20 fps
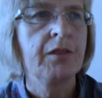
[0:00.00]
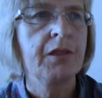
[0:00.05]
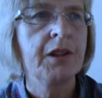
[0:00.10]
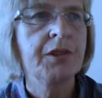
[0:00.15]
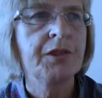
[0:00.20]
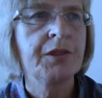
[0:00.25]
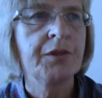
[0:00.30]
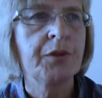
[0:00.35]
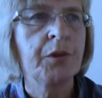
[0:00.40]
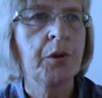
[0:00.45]

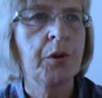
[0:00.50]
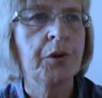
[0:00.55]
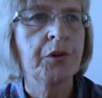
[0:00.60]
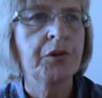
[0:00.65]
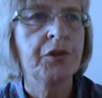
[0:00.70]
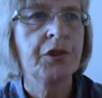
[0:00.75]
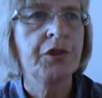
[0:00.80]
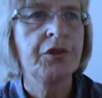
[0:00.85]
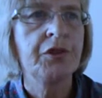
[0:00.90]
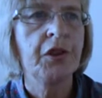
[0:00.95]
This, of
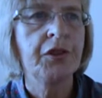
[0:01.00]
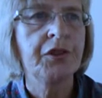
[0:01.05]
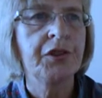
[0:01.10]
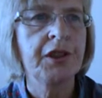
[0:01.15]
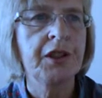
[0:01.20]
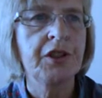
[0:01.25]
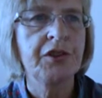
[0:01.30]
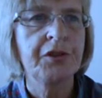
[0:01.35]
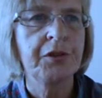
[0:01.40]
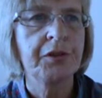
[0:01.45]
course, is not
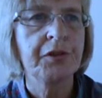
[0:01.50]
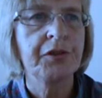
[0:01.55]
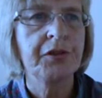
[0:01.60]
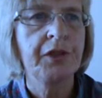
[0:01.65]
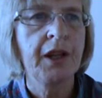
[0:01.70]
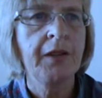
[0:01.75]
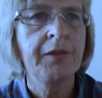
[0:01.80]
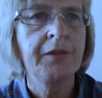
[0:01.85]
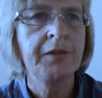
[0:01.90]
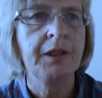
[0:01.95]
an issue of
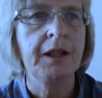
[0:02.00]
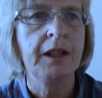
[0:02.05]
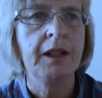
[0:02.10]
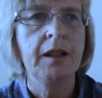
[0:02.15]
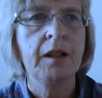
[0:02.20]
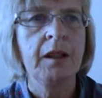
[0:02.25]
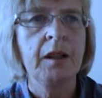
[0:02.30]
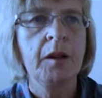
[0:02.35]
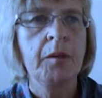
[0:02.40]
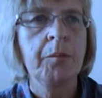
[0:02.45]
safety,